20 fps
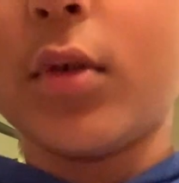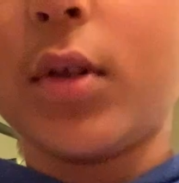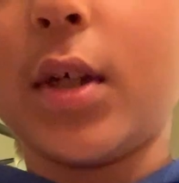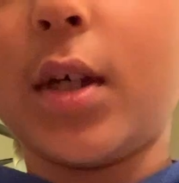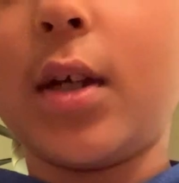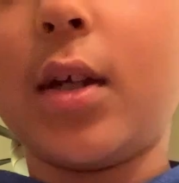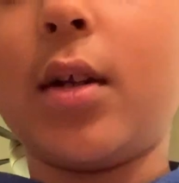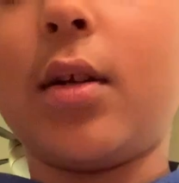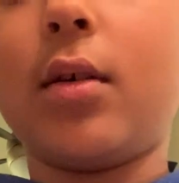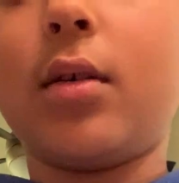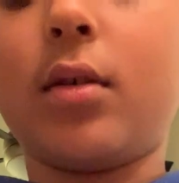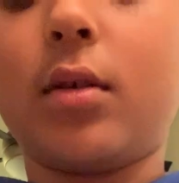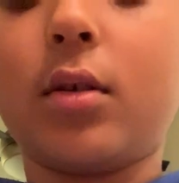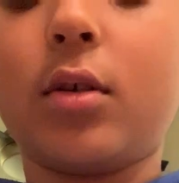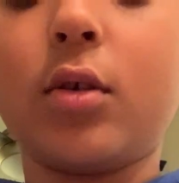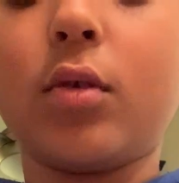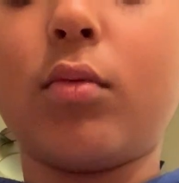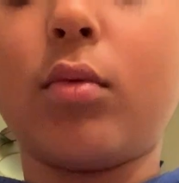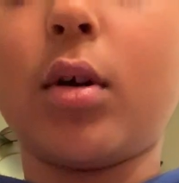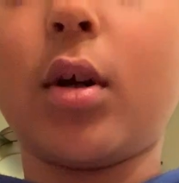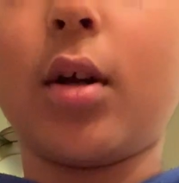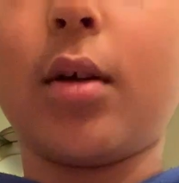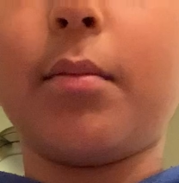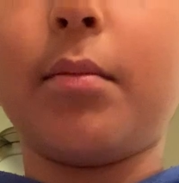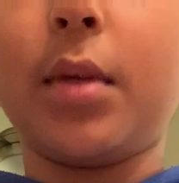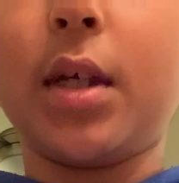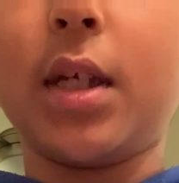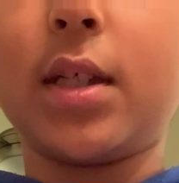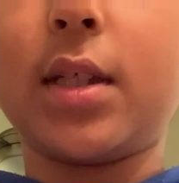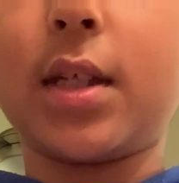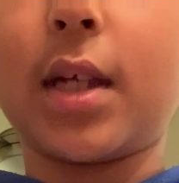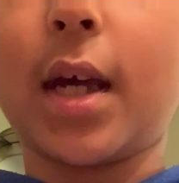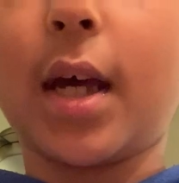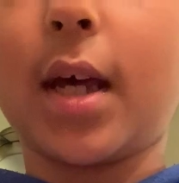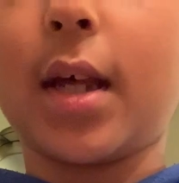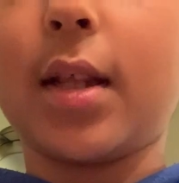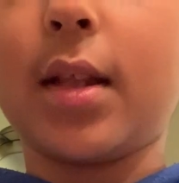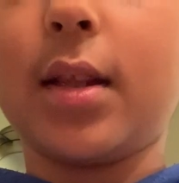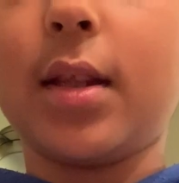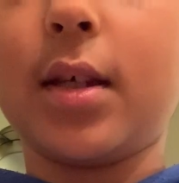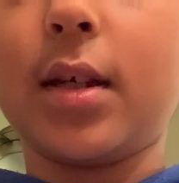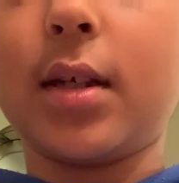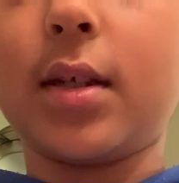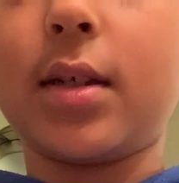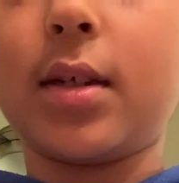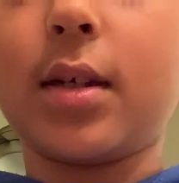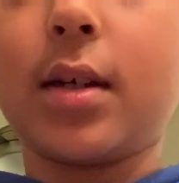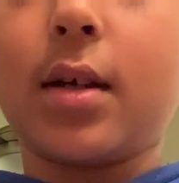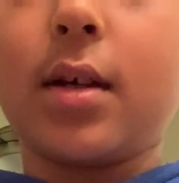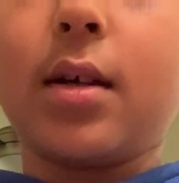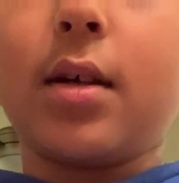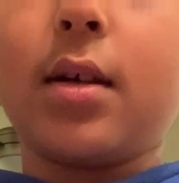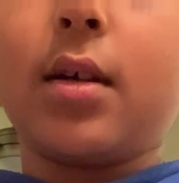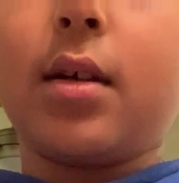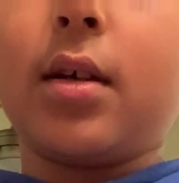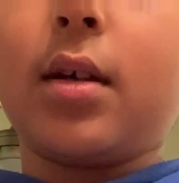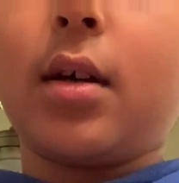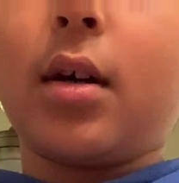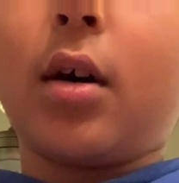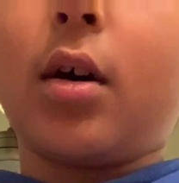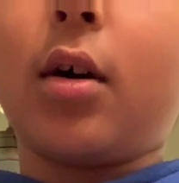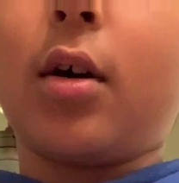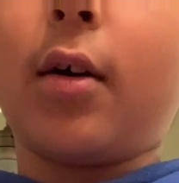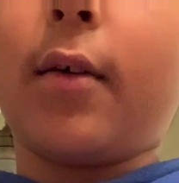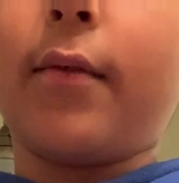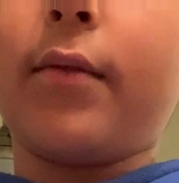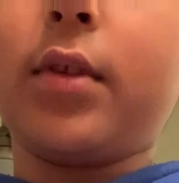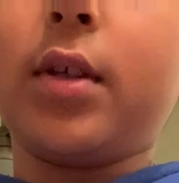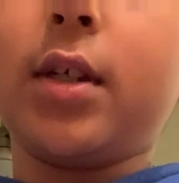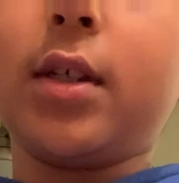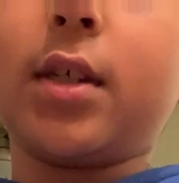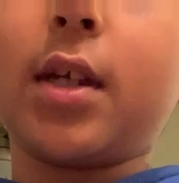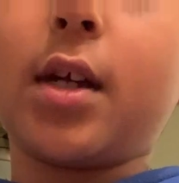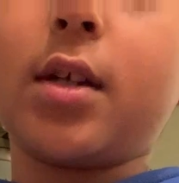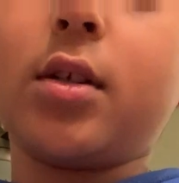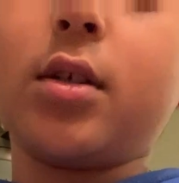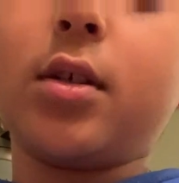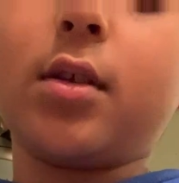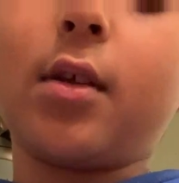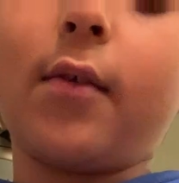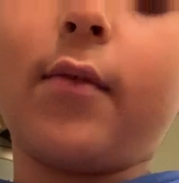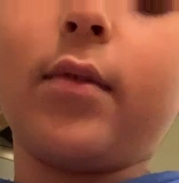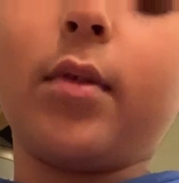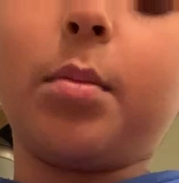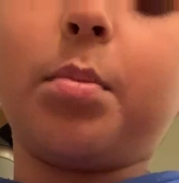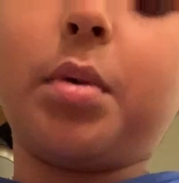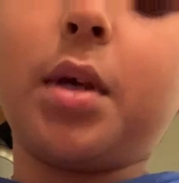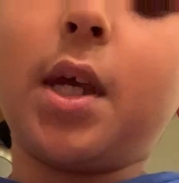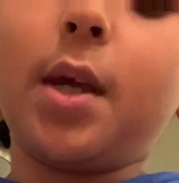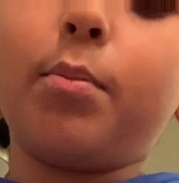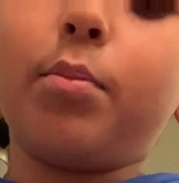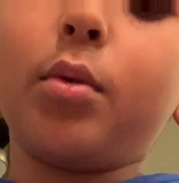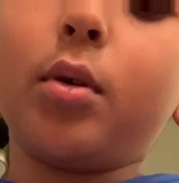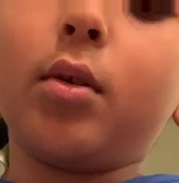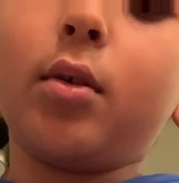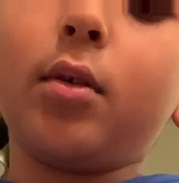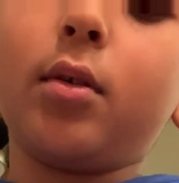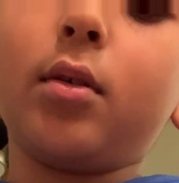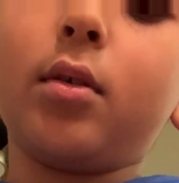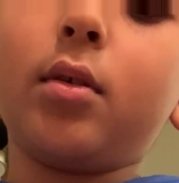in to where it meets at this, all of these edges of the paper.